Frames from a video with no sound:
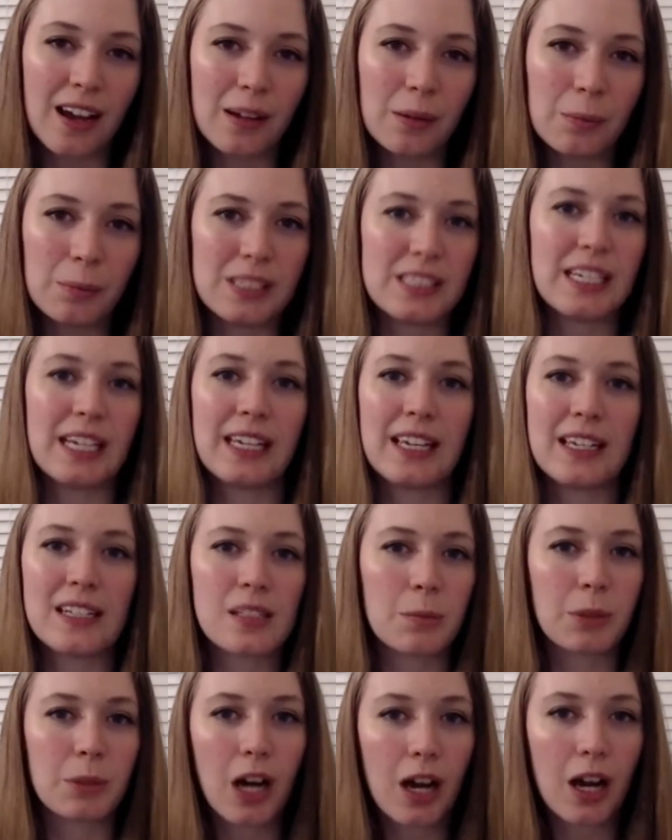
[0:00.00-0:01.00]
been taking
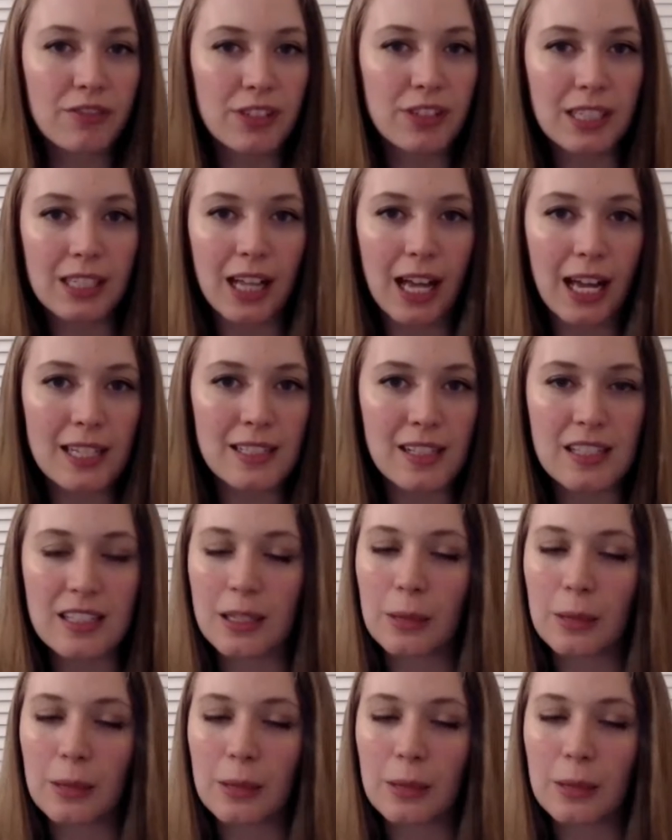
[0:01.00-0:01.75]
some coffee classes.